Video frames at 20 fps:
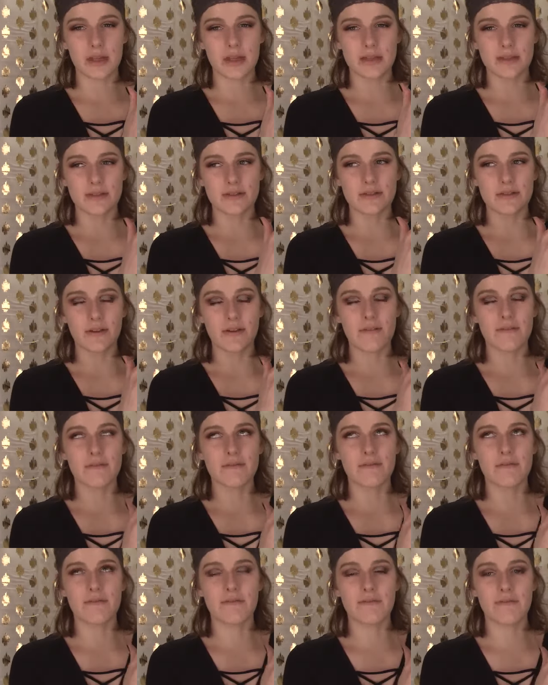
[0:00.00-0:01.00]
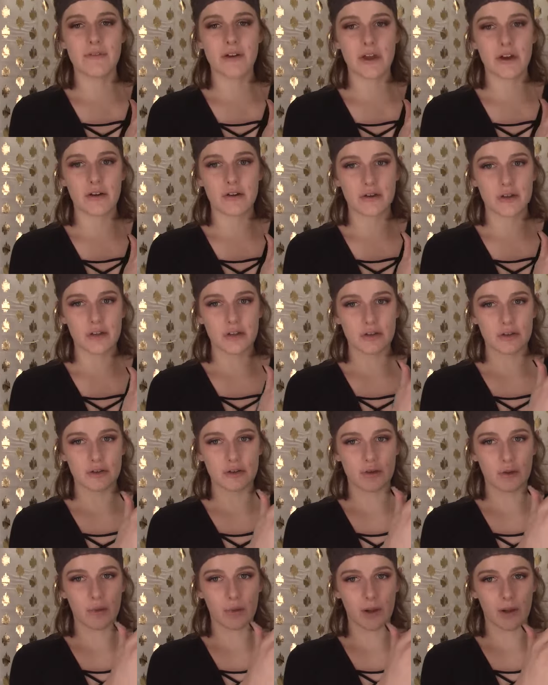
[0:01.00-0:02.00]
It's very
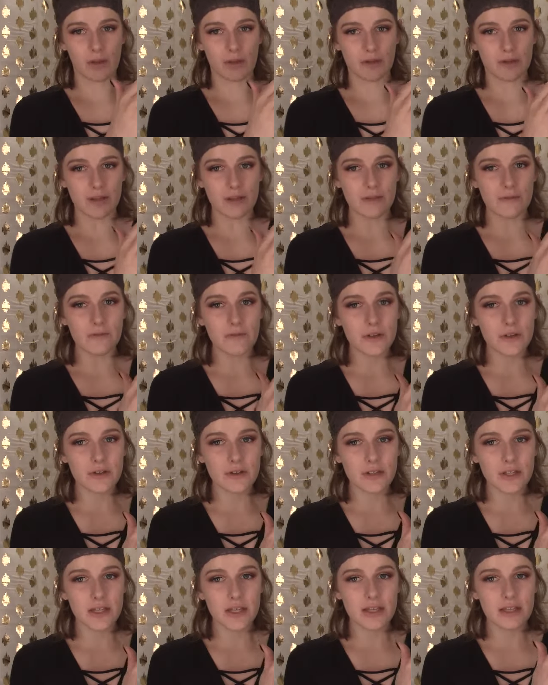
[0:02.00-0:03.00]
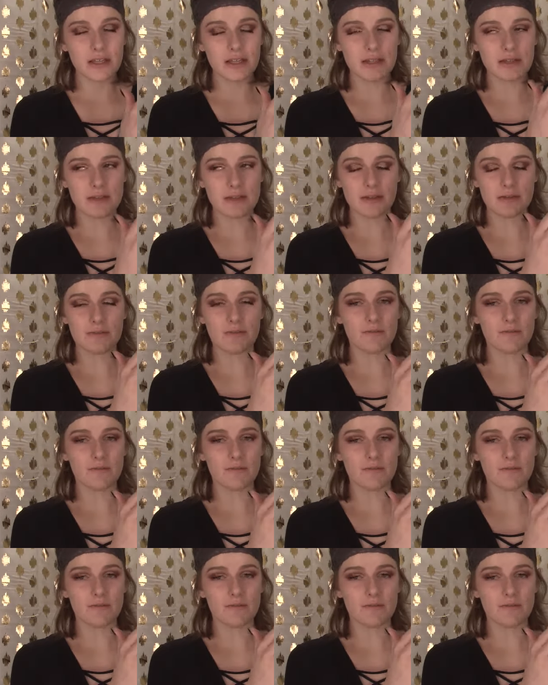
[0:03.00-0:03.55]
good quality feeling. That's the